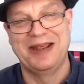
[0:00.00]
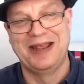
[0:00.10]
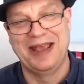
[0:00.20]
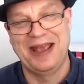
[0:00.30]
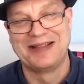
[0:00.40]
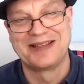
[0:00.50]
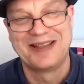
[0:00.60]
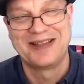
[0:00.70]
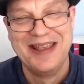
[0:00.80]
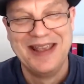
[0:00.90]
get
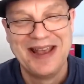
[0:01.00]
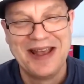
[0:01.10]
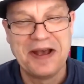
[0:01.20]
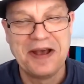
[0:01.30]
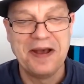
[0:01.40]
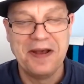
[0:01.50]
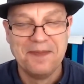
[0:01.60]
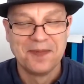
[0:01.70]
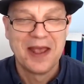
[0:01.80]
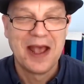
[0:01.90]

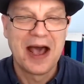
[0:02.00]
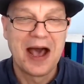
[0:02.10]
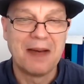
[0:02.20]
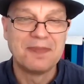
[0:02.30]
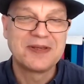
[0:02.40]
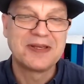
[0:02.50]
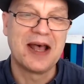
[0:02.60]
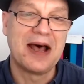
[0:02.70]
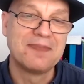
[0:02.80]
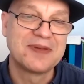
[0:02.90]

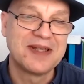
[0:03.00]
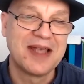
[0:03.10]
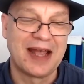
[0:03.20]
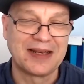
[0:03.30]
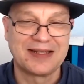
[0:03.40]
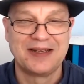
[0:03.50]
upset.